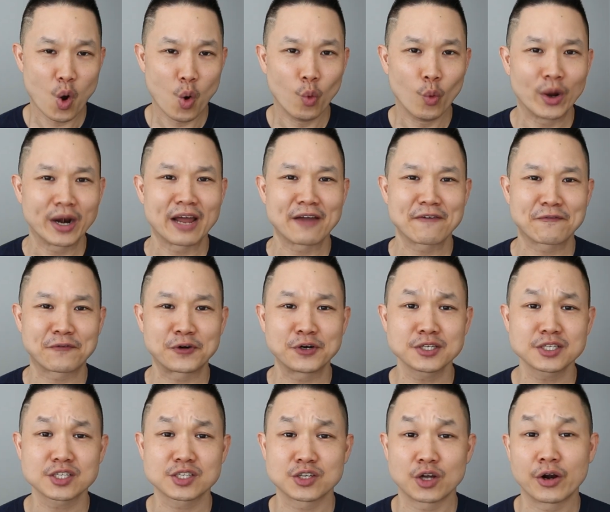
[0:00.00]
When I
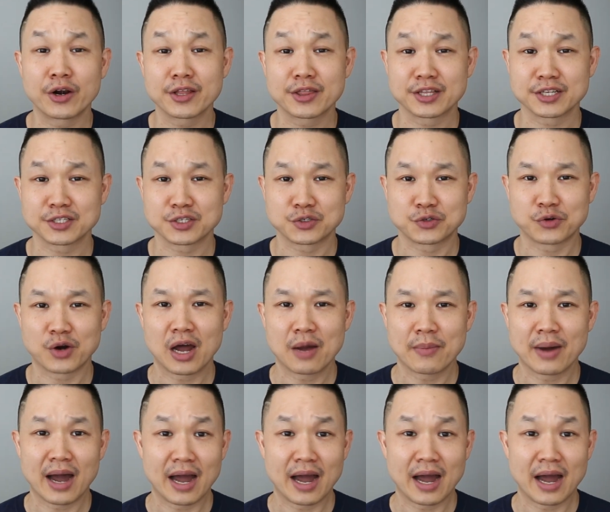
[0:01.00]
first started this drama,